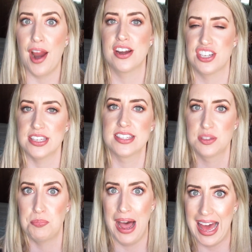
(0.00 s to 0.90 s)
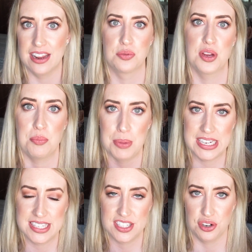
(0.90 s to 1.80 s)
artist's palette where you
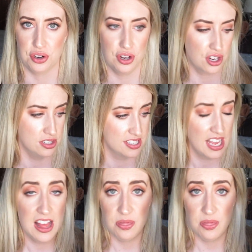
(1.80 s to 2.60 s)
mix your colours.